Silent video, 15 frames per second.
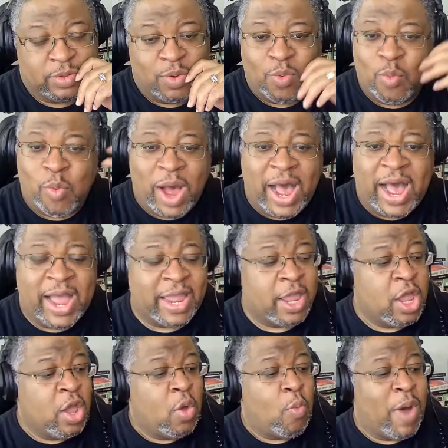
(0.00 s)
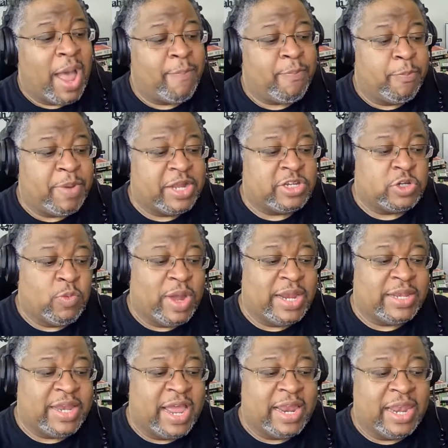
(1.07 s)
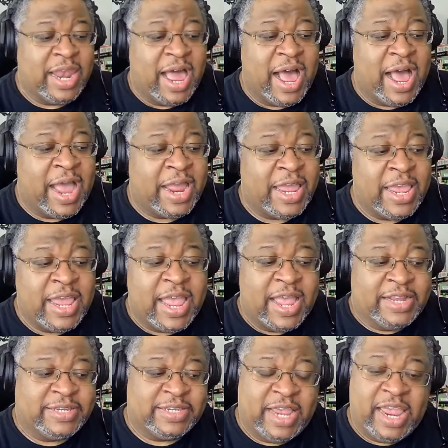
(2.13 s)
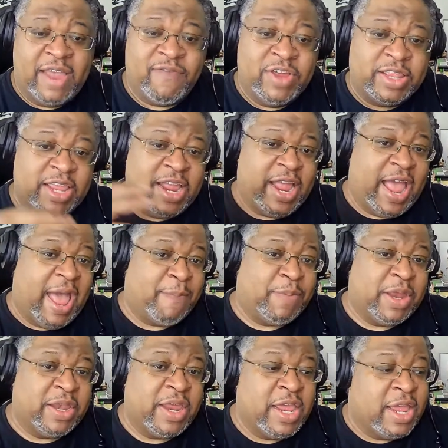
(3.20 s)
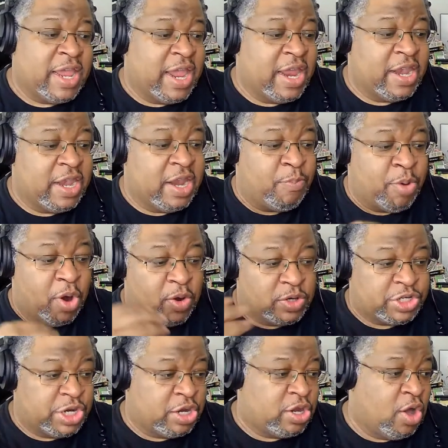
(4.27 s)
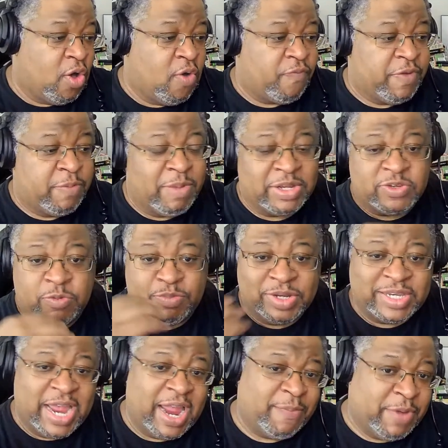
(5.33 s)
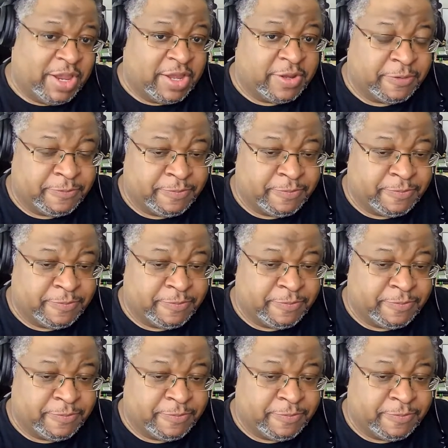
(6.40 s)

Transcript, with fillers: Why? Why perpetuate that lie and say everything happened in the Persian Gulf in Mesopotamia